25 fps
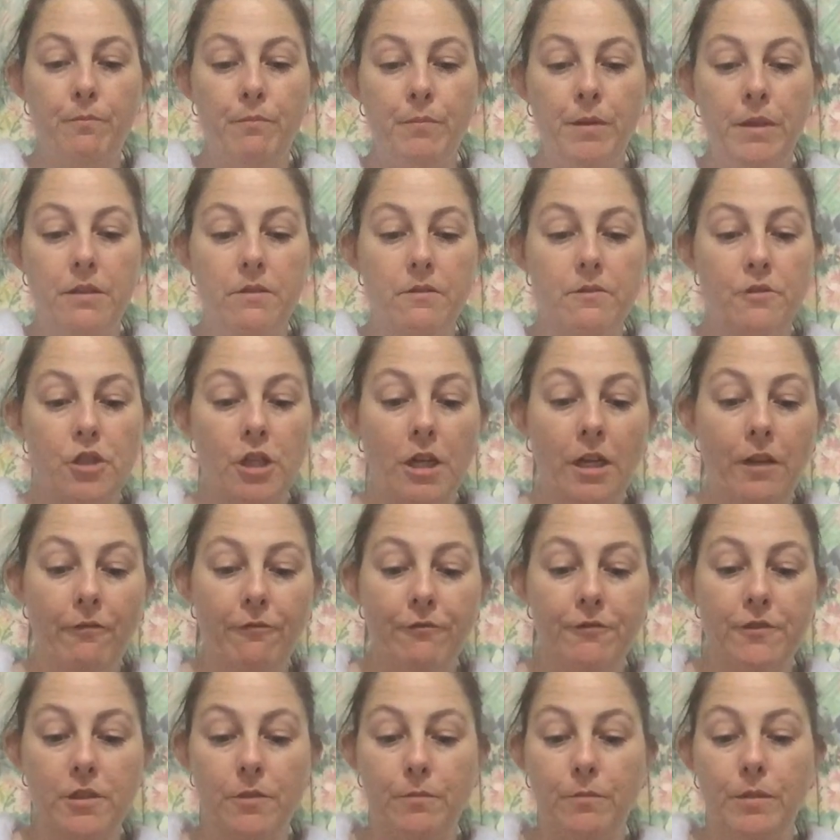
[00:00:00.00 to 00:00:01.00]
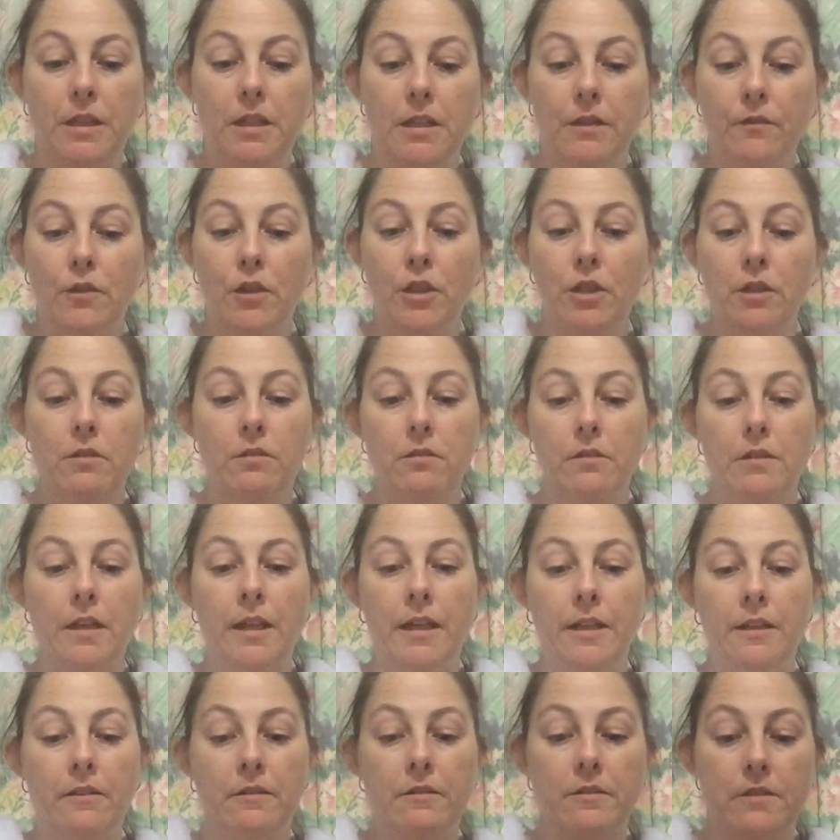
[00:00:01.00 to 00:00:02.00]
Bit chuffed to be given it
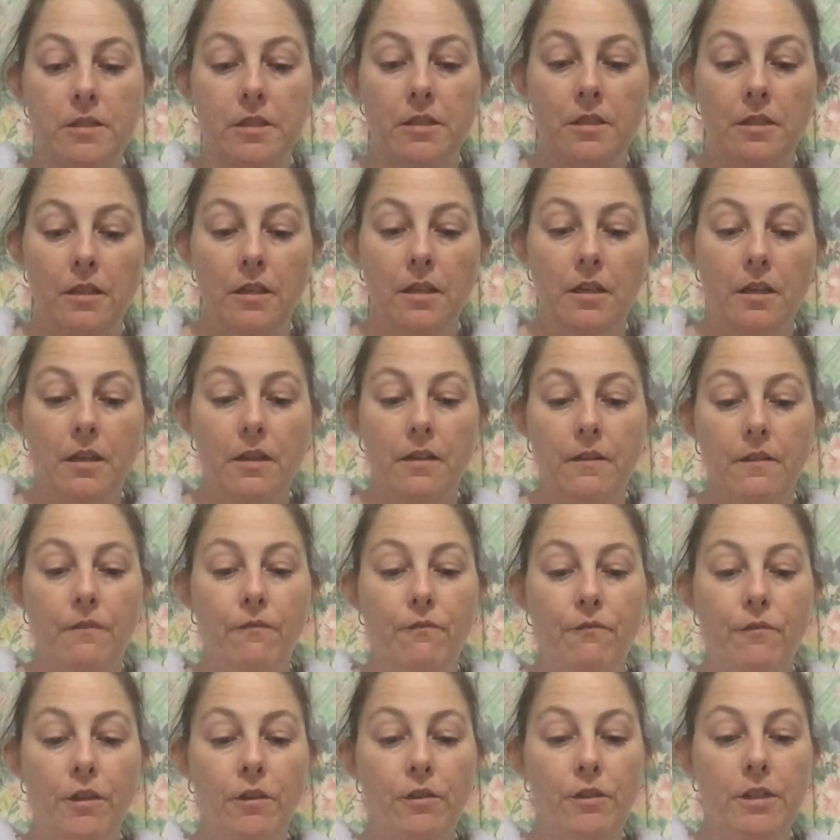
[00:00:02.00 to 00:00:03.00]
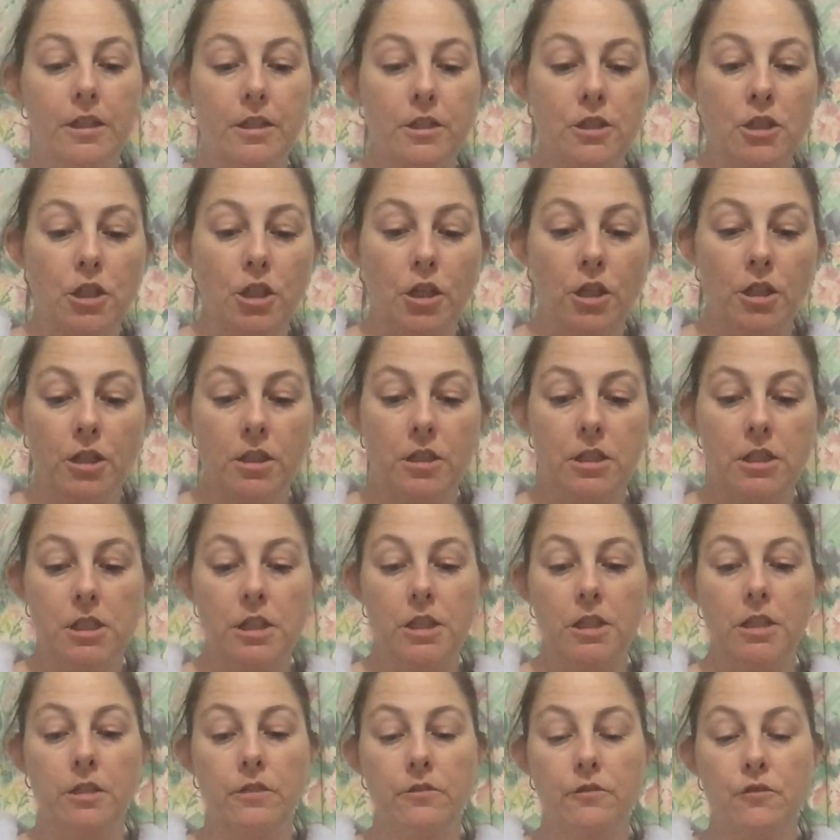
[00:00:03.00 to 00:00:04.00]
and very excited
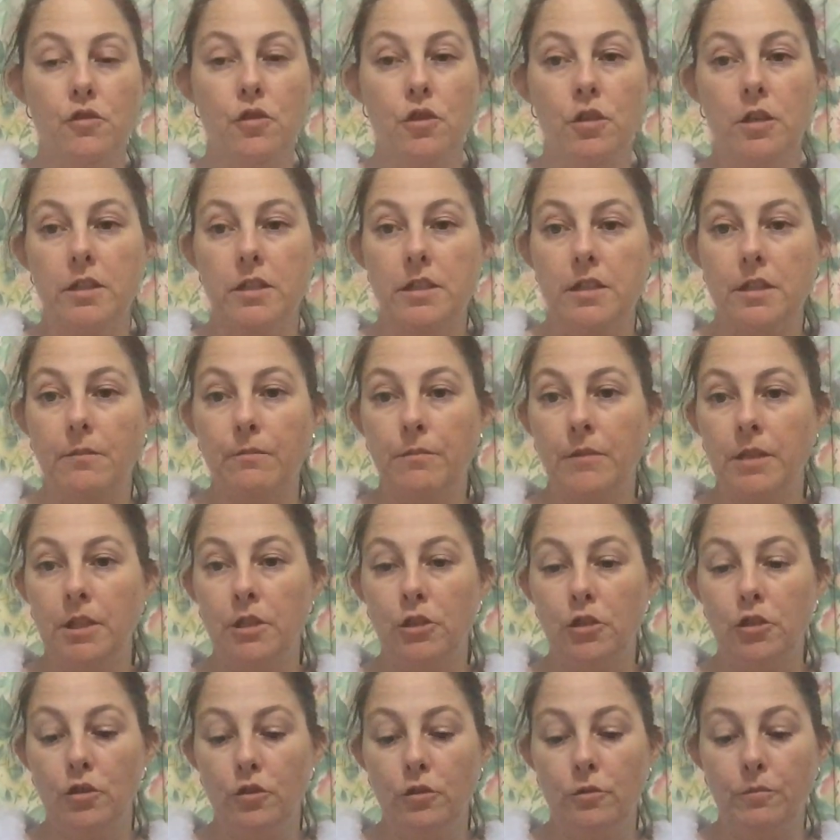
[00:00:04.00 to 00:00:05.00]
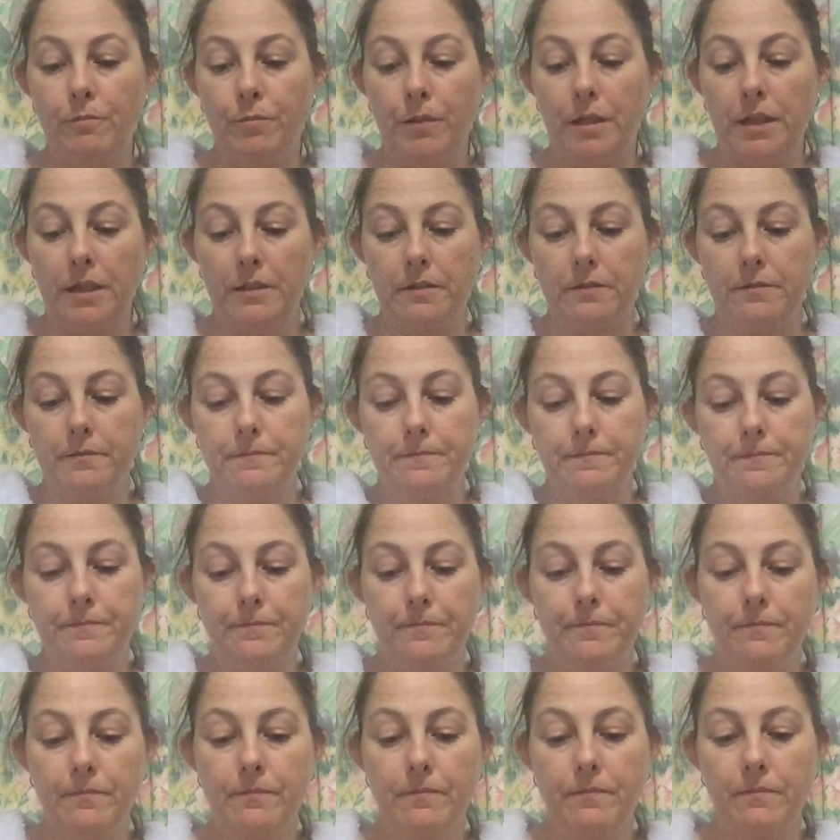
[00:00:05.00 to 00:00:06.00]
to try something new, but
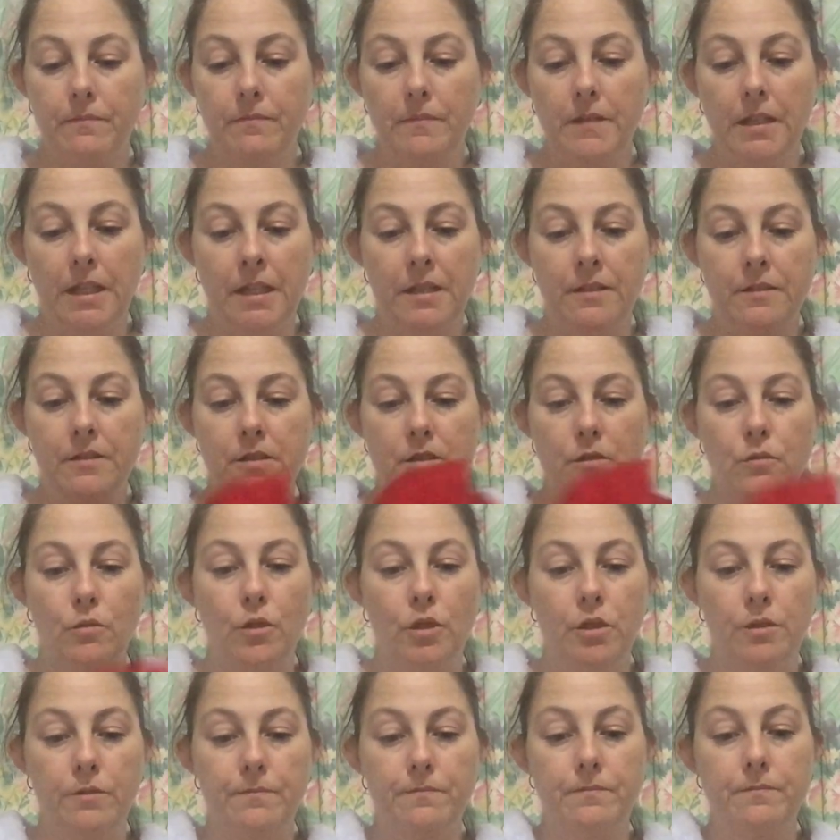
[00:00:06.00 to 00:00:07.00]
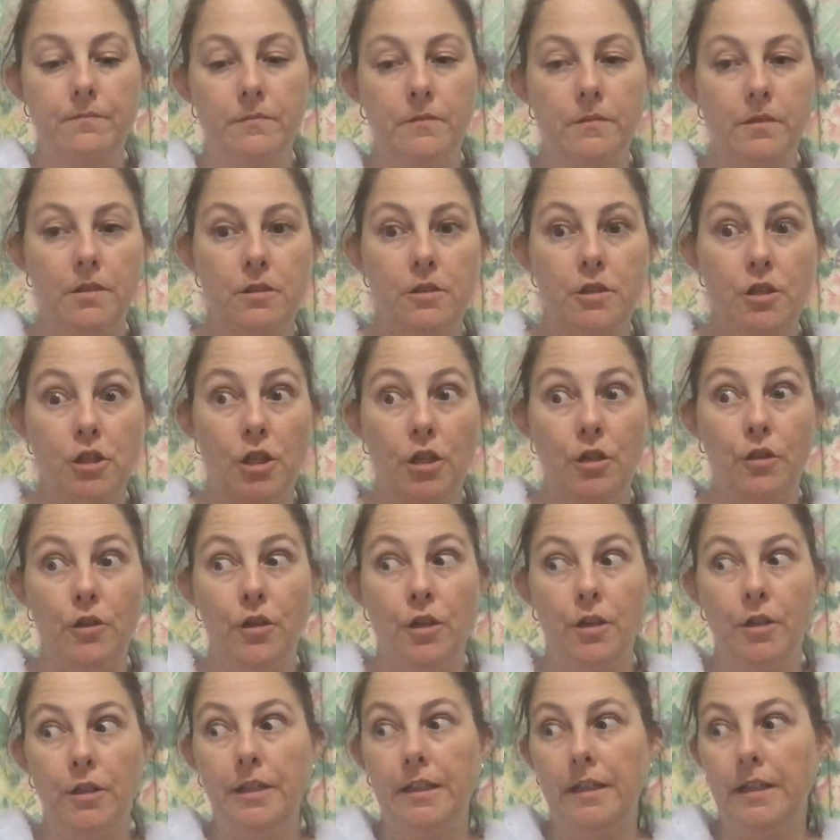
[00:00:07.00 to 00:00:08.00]
as to what, don't
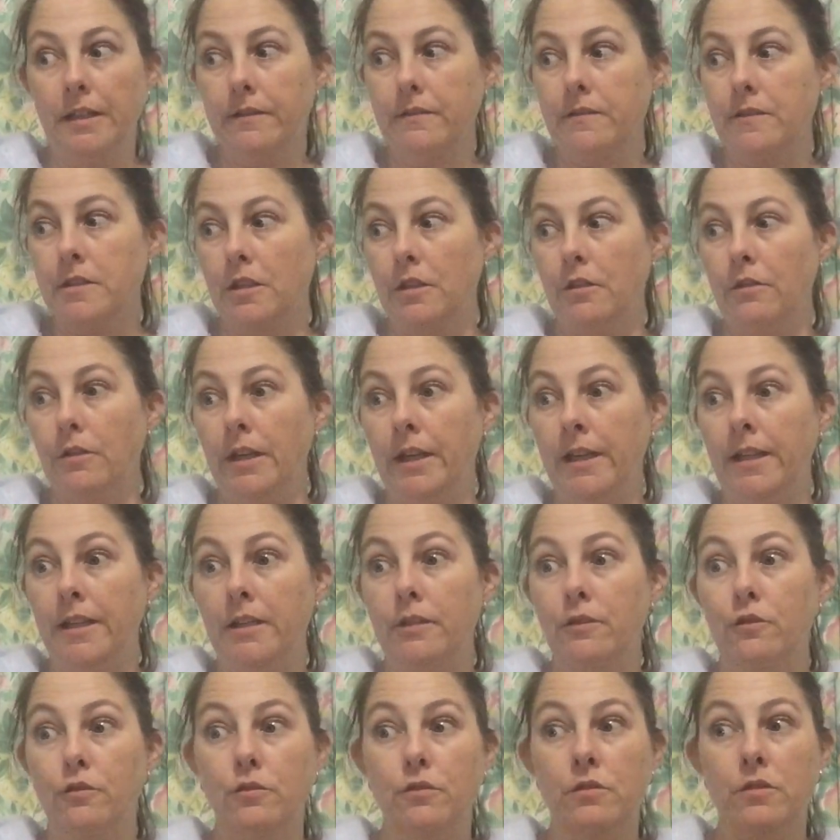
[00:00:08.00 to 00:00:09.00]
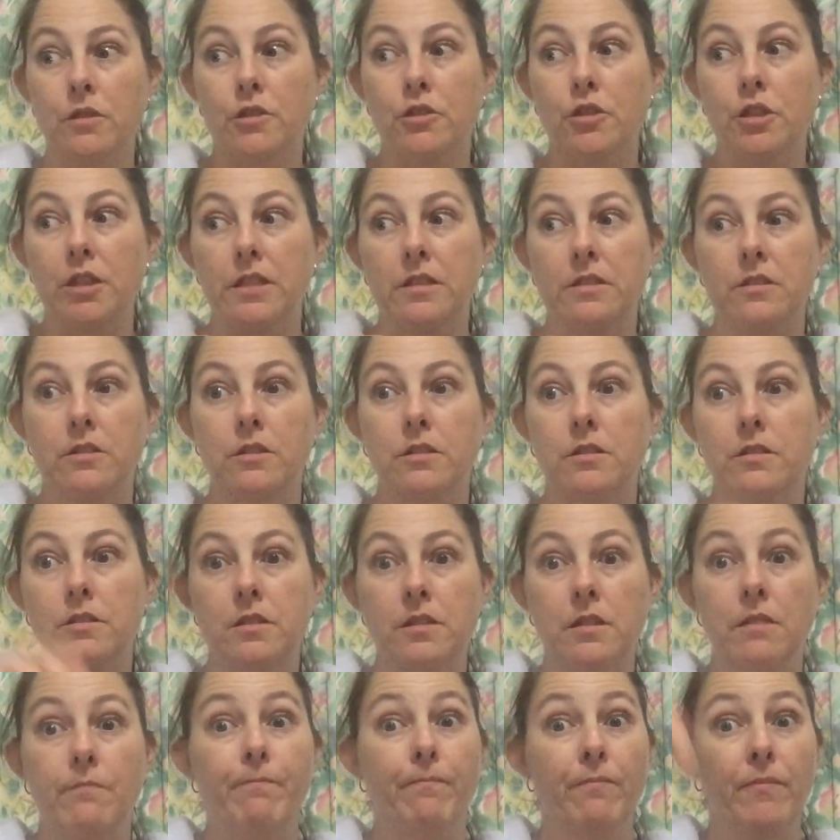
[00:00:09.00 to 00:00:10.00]
know yet. So any and all
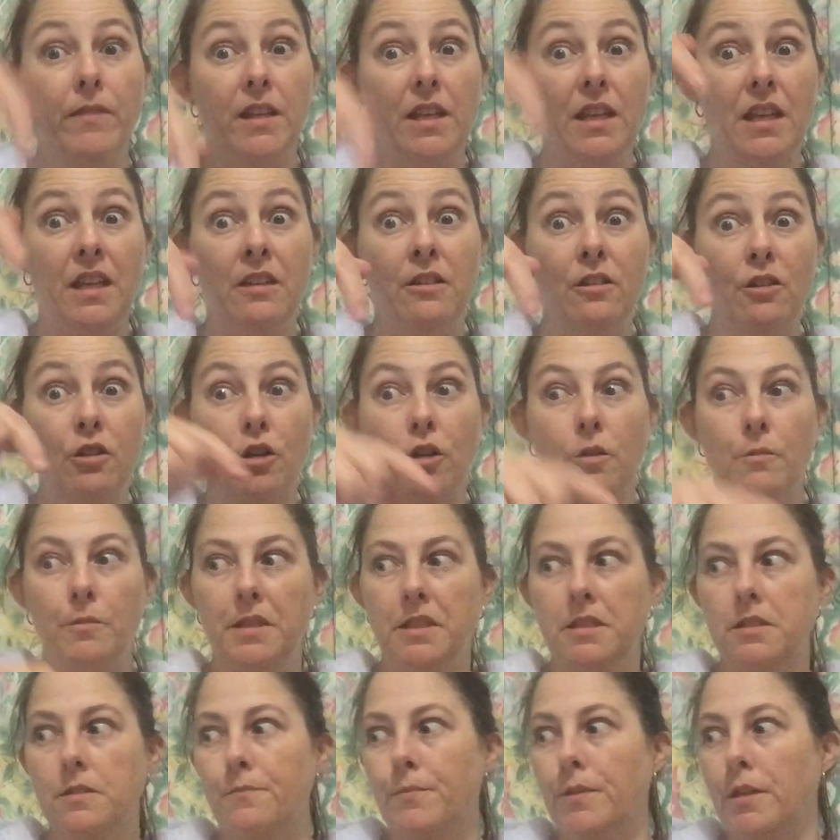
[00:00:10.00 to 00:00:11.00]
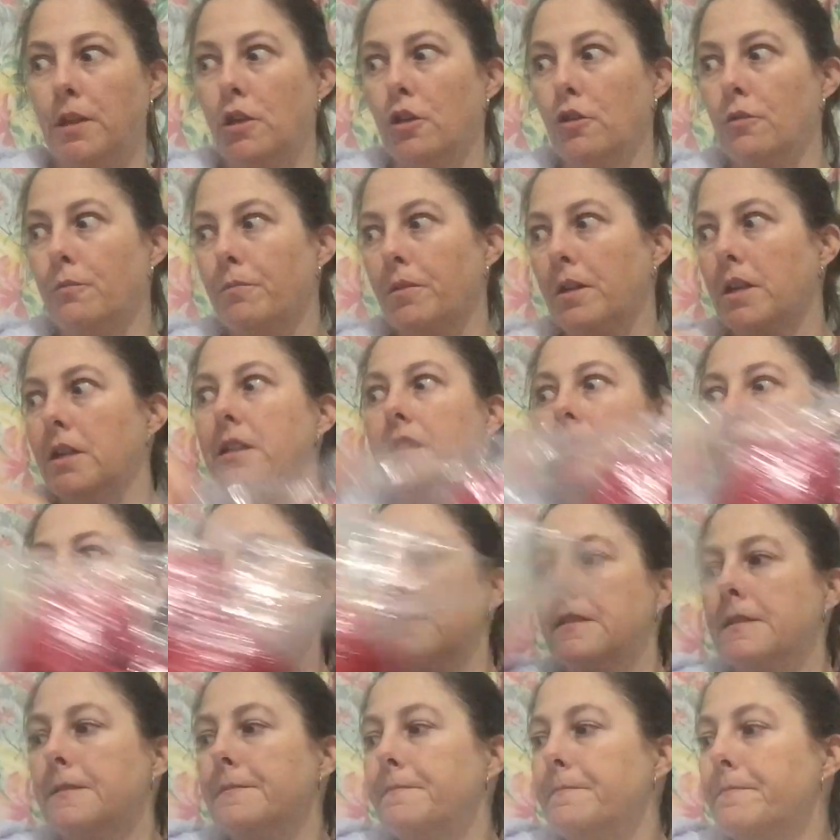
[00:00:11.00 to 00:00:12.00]
suggestions in the comments below,
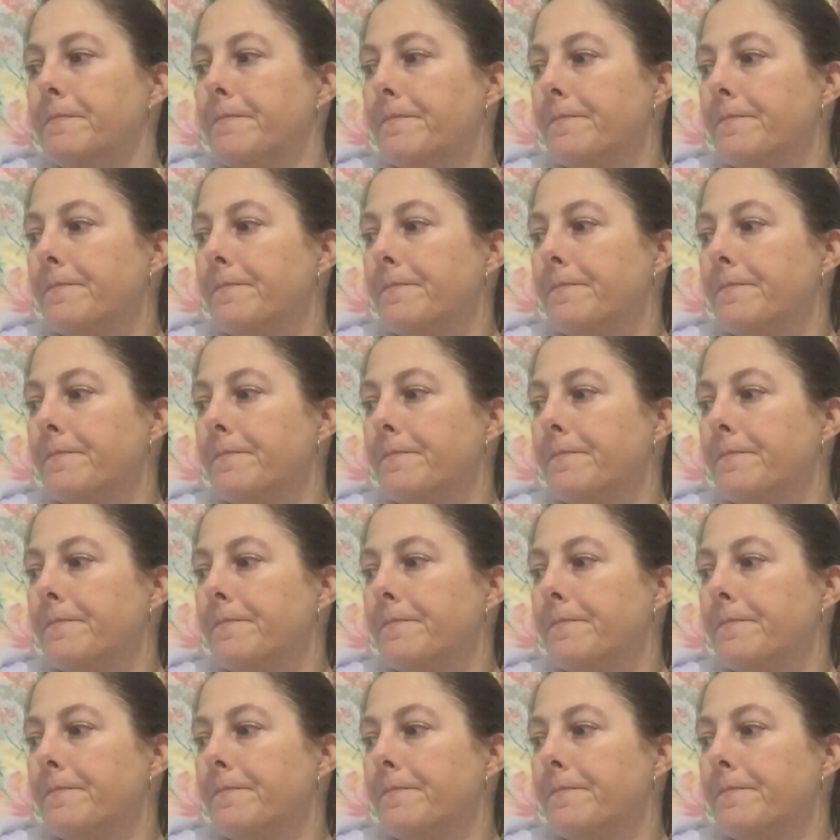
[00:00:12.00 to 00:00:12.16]
please.